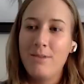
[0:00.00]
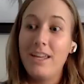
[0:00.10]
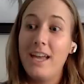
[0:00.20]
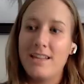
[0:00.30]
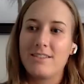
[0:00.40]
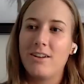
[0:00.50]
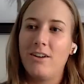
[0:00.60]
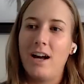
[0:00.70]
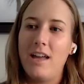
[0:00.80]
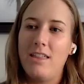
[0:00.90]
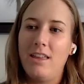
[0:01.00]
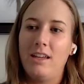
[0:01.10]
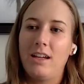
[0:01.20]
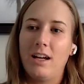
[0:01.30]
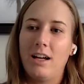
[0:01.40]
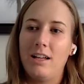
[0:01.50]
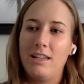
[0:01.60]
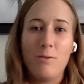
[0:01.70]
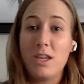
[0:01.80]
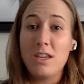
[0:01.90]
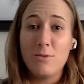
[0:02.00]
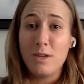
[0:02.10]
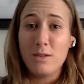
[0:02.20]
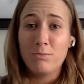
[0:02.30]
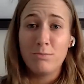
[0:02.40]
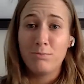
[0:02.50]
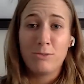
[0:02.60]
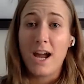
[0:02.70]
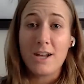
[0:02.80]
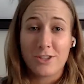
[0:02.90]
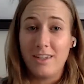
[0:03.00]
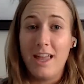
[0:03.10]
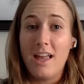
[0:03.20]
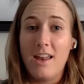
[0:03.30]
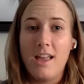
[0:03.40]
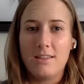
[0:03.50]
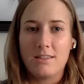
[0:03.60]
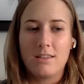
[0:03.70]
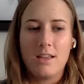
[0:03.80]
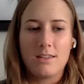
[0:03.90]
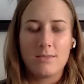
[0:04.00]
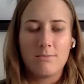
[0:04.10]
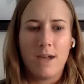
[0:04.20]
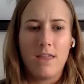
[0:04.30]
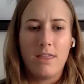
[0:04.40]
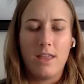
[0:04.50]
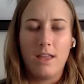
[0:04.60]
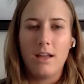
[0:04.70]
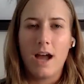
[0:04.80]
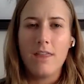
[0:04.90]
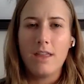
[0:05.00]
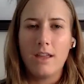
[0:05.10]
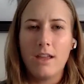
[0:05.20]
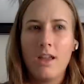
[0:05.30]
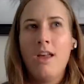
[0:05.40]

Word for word: but yeah so i think uh yeah we we crashed the net it's it's my thing i think